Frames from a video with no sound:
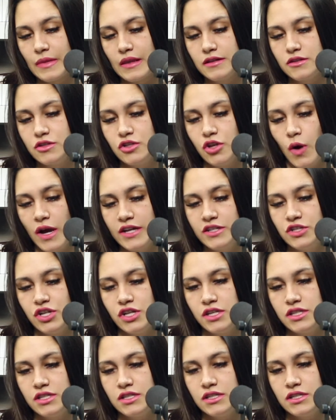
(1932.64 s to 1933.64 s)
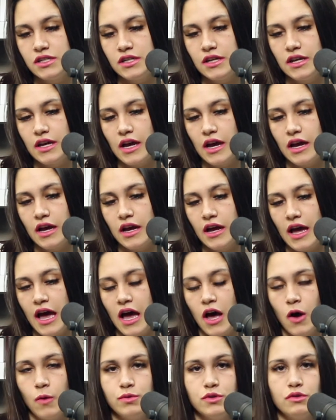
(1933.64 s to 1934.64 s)
So I just
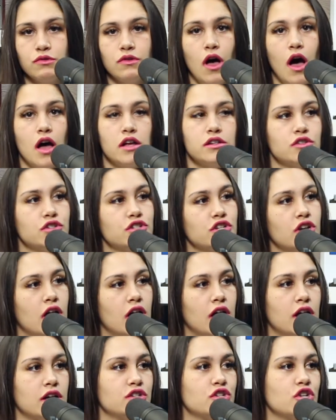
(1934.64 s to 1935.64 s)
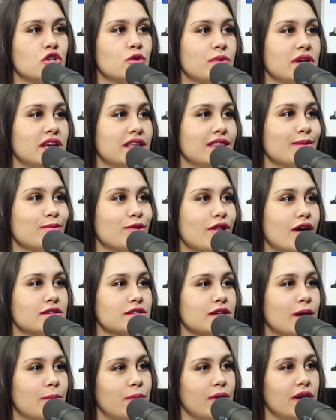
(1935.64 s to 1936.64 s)
helped launch a terpene lip gloss
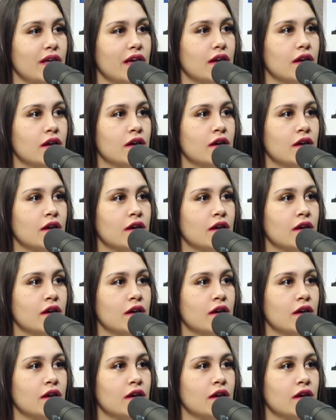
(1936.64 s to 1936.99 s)
company.